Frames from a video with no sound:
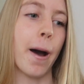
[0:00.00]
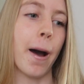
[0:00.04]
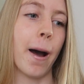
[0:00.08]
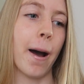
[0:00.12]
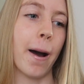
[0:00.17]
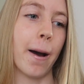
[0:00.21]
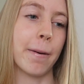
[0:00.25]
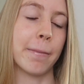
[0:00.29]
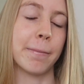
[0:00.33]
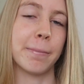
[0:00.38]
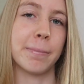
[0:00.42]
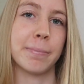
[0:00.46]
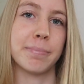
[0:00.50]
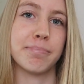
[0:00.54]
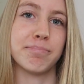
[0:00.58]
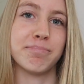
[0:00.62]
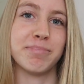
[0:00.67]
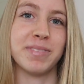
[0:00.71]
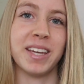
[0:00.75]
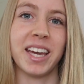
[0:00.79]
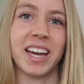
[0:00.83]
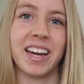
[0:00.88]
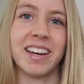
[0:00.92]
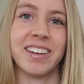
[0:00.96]

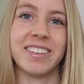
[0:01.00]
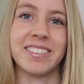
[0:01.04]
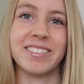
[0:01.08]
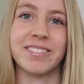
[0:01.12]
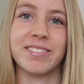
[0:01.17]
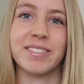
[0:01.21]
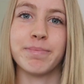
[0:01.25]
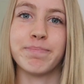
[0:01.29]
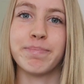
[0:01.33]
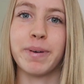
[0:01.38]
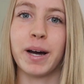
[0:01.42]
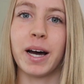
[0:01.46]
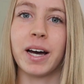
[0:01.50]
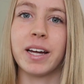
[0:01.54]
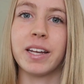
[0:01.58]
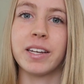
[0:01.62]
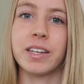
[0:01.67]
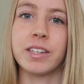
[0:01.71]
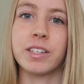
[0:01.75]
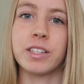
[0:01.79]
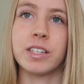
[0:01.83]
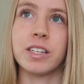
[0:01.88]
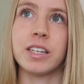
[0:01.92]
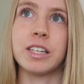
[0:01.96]
Yeah,
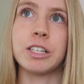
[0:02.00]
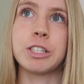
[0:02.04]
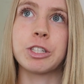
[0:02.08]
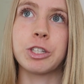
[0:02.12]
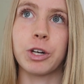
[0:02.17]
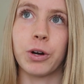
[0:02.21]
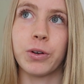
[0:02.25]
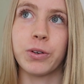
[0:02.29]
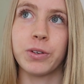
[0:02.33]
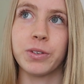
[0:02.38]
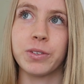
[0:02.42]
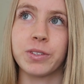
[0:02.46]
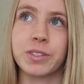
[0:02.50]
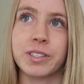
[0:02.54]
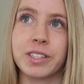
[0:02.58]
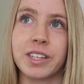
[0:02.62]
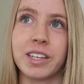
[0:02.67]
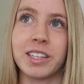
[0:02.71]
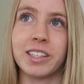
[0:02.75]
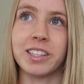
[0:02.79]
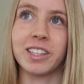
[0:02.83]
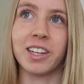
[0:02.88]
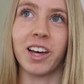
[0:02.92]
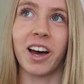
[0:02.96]
but don't
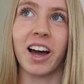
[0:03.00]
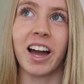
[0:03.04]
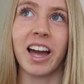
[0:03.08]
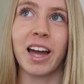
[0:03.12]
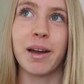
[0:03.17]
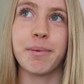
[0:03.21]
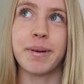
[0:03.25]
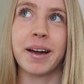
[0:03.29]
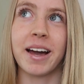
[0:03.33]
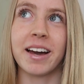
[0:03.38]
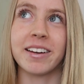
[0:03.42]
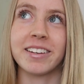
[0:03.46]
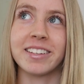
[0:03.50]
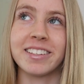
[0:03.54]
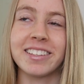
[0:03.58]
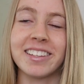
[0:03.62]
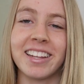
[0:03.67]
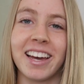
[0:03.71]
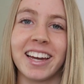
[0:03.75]
lie about it.